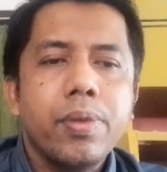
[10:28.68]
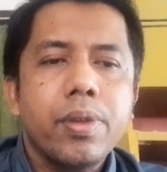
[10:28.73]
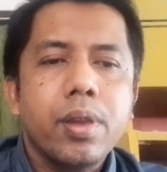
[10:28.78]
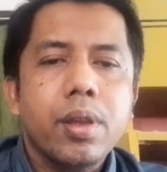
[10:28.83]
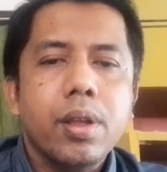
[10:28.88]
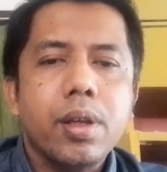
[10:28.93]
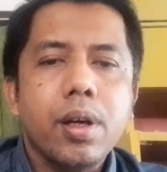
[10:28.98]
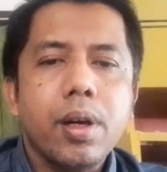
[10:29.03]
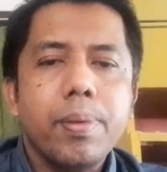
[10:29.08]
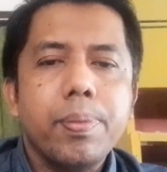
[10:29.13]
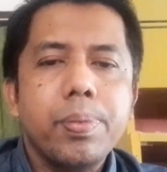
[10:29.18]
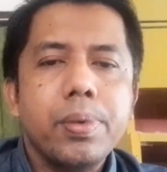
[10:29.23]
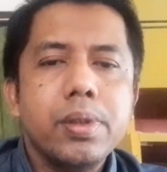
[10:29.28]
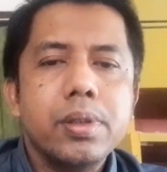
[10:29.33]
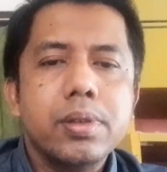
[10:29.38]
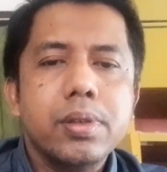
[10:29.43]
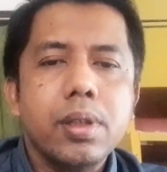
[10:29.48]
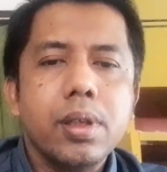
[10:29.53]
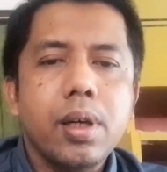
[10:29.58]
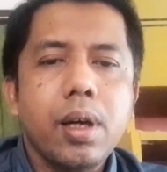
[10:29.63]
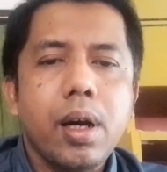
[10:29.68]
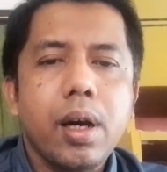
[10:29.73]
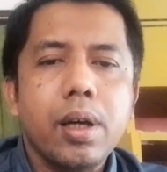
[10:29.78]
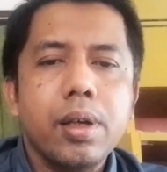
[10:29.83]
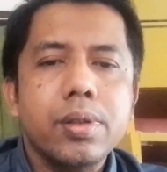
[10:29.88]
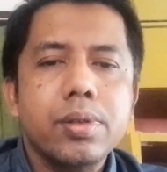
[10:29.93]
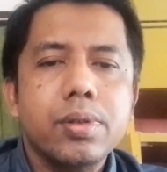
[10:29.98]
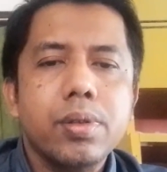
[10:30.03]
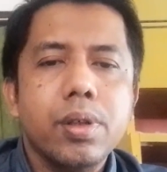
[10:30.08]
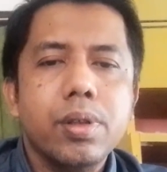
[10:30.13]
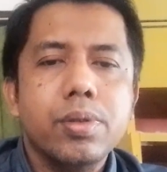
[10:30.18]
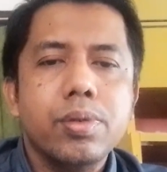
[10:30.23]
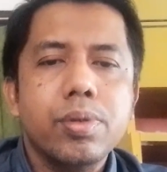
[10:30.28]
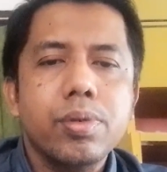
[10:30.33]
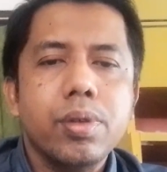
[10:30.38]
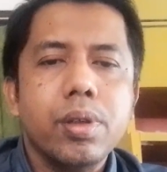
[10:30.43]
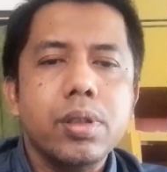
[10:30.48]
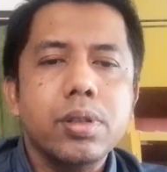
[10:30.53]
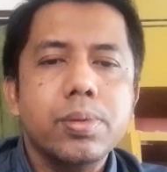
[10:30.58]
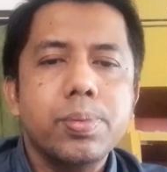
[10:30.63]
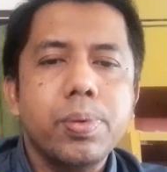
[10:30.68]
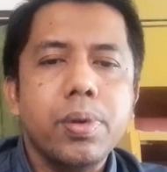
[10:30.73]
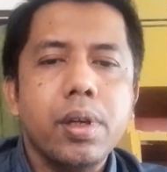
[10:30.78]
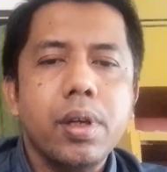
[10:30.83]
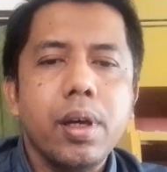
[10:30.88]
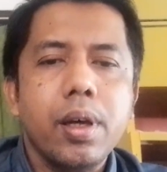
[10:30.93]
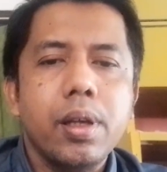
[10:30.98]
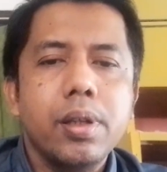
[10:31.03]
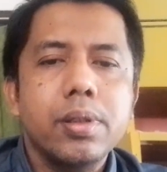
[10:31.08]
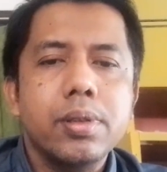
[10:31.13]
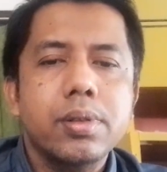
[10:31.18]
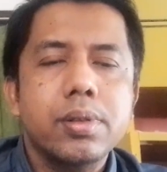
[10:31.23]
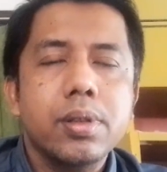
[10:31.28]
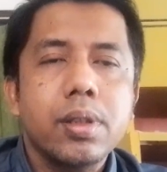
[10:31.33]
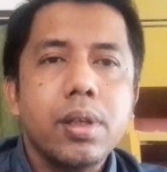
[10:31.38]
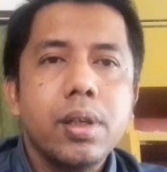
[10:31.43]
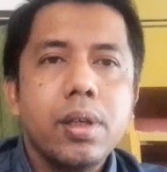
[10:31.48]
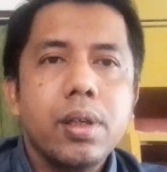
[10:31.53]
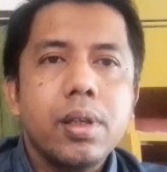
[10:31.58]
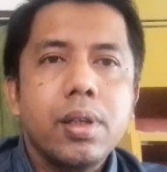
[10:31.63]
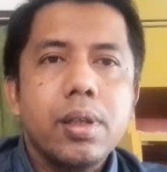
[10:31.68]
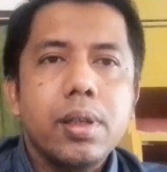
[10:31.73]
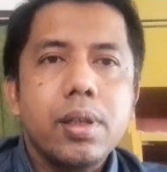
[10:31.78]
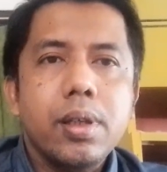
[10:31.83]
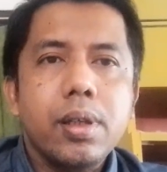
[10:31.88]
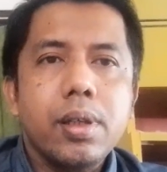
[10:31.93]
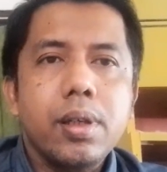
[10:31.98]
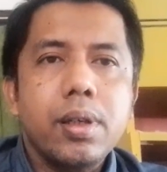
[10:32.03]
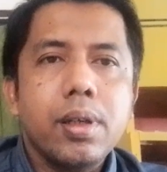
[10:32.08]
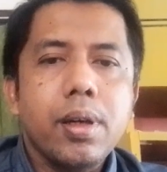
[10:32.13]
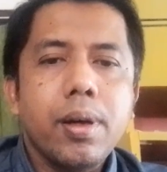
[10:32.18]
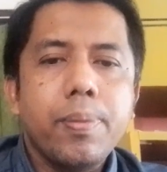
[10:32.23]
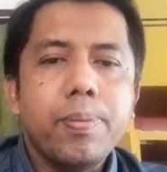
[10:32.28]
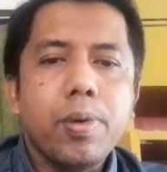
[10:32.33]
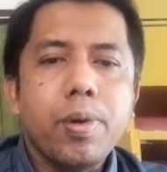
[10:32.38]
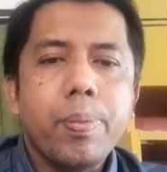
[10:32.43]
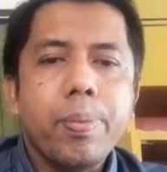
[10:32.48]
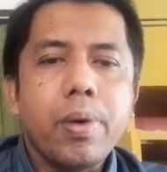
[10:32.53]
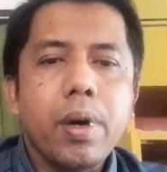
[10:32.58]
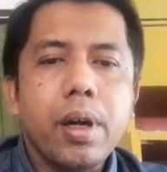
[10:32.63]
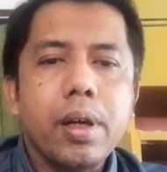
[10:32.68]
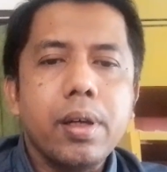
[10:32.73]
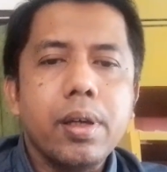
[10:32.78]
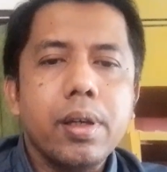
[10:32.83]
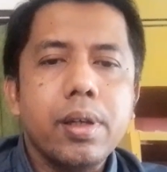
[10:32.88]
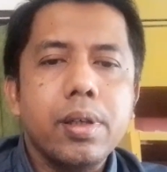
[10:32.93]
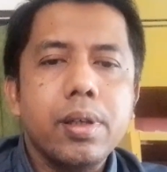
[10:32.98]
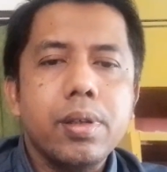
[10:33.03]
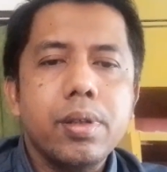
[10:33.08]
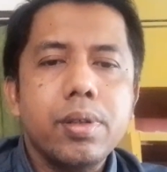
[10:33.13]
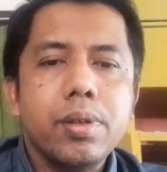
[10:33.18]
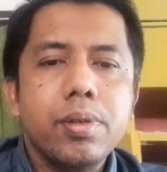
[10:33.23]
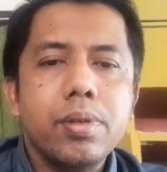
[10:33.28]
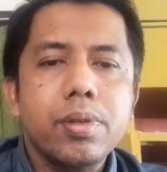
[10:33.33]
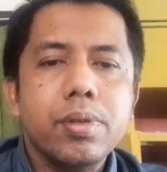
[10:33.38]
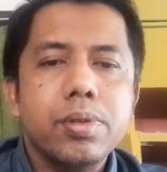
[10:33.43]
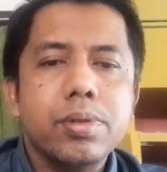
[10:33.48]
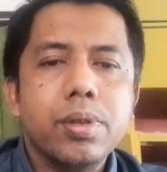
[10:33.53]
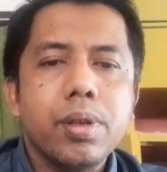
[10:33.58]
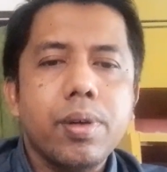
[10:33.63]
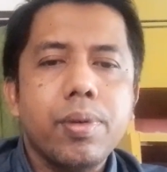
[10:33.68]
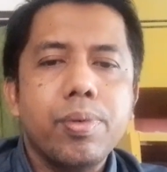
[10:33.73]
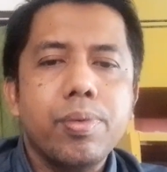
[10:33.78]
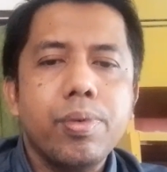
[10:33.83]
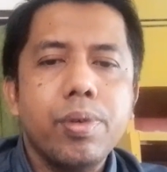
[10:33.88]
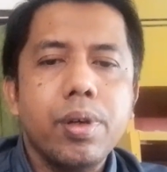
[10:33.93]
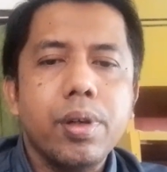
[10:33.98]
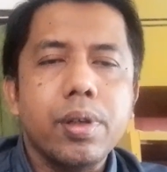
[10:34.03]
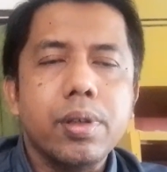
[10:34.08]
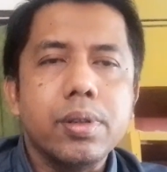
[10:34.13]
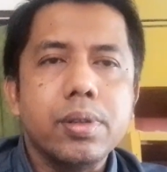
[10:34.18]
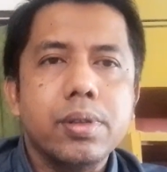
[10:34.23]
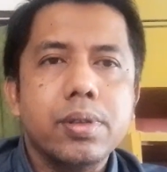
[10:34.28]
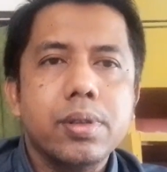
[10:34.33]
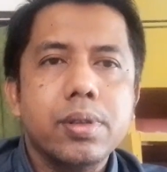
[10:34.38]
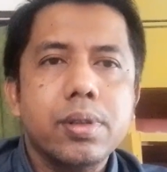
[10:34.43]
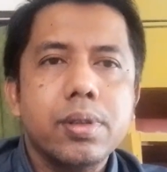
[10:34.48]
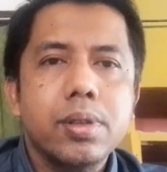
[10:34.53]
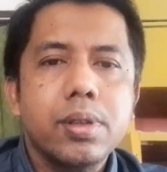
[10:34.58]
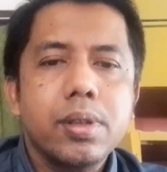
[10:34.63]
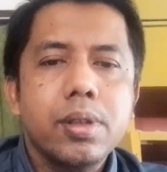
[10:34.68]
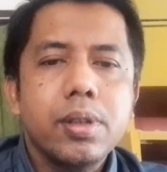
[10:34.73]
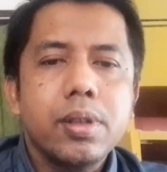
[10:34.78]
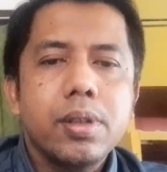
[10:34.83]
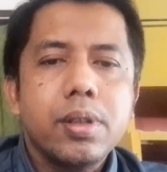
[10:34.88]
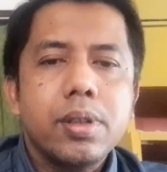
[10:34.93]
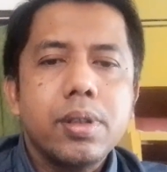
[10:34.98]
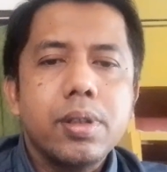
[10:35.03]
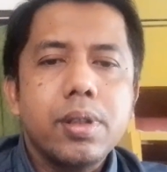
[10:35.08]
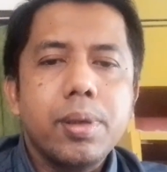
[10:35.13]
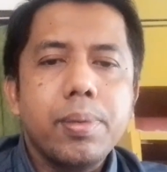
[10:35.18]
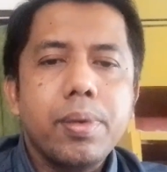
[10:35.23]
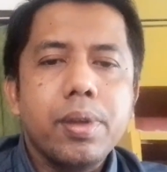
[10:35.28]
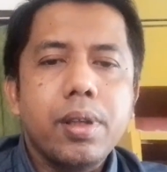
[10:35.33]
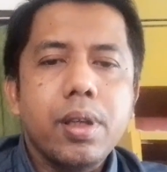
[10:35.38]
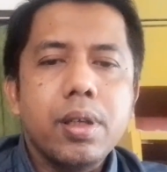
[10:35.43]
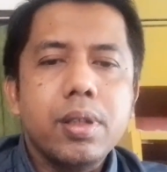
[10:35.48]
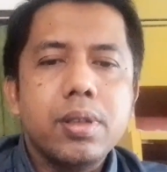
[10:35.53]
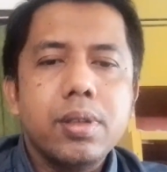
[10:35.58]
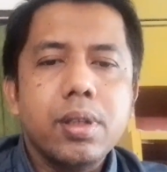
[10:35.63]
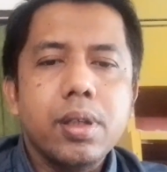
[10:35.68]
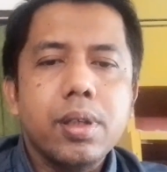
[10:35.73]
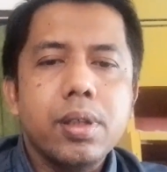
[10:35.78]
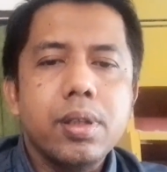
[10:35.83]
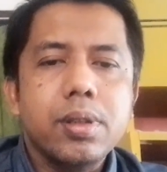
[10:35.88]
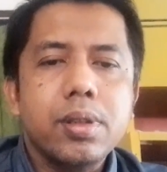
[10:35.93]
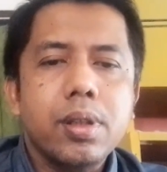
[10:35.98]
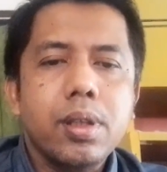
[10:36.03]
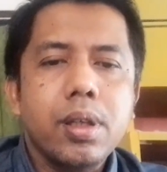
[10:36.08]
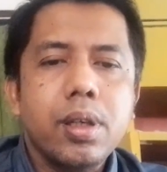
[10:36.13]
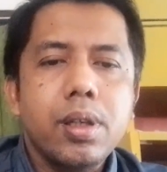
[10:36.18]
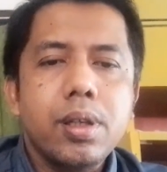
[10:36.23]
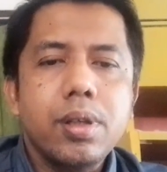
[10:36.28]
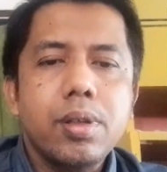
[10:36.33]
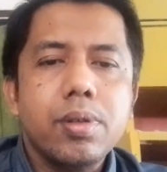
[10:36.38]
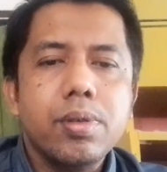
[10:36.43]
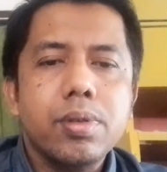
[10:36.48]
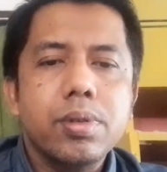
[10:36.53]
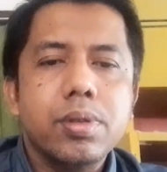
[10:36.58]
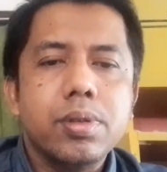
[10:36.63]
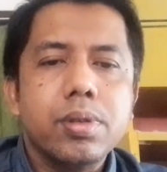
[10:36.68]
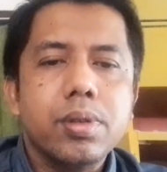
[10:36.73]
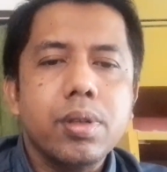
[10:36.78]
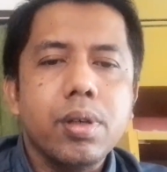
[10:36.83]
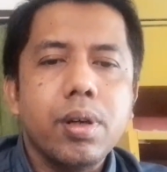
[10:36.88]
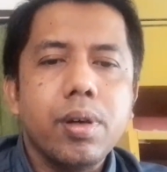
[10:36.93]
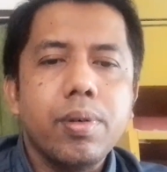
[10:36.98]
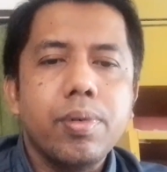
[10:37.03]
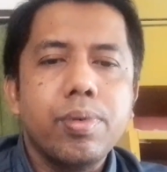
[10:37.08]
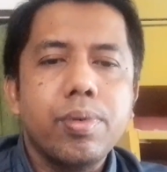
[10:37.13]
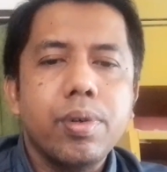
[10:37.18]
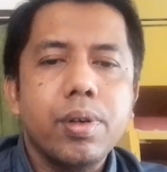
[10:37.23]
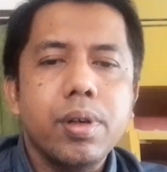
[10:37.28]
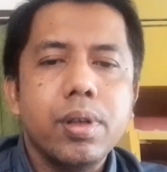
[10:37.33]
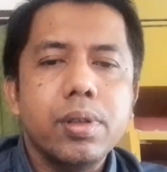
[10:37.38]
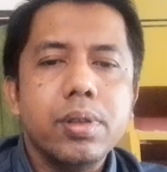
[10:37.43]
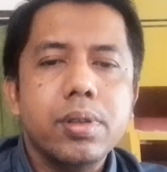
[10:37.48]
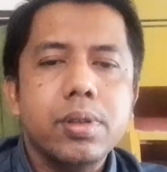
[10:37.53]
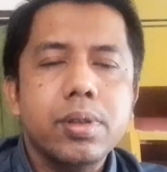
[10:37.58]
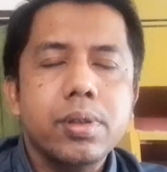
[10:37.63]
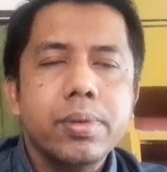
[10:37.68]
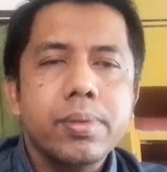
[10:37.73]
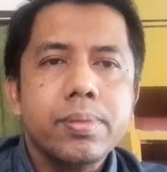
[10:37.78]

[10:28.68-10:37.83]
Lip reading: therapies are those who experience inappropriate use of words, limitations in the use of words,